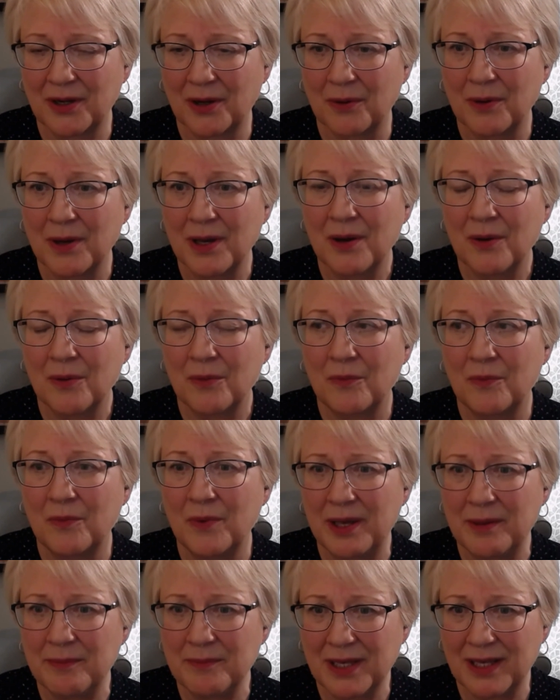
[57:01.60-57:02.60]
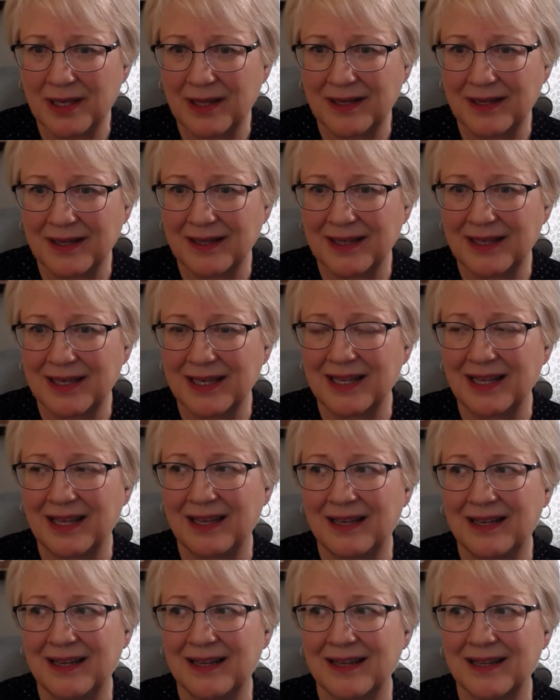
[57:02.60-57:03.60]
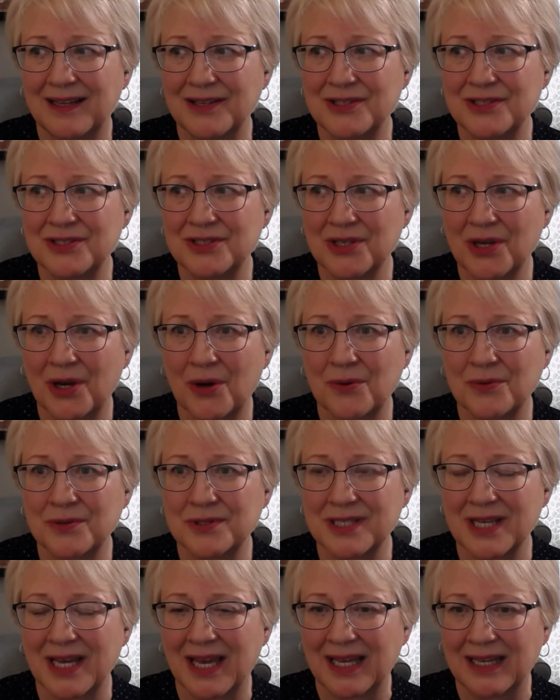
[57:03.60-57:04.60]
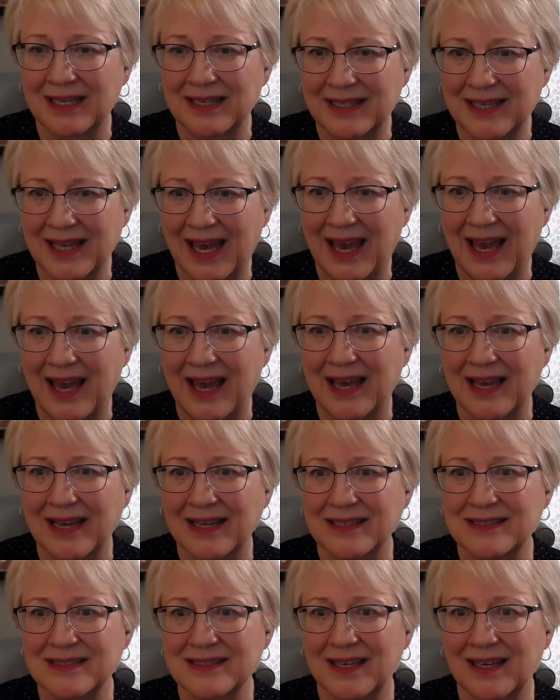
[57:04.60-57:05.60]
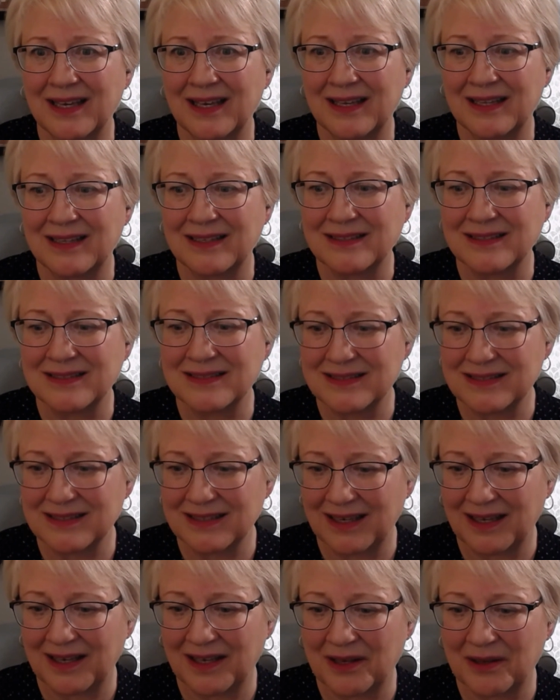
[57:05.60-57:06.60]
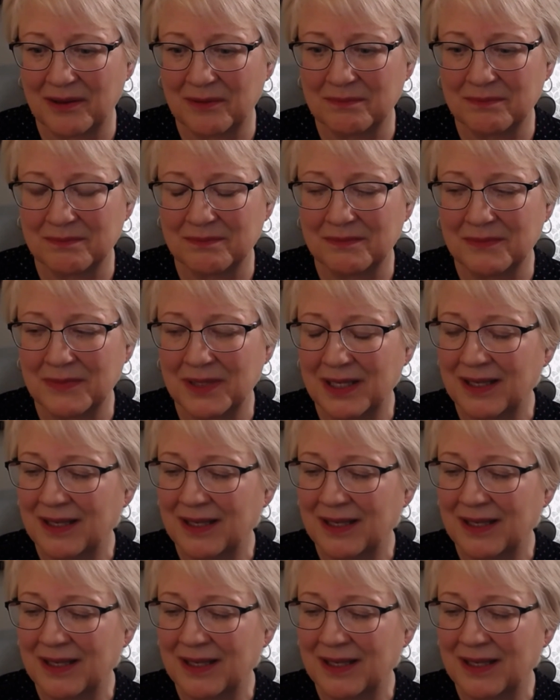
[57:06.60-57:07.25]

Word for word: you know, women getting choked and gagged and, um,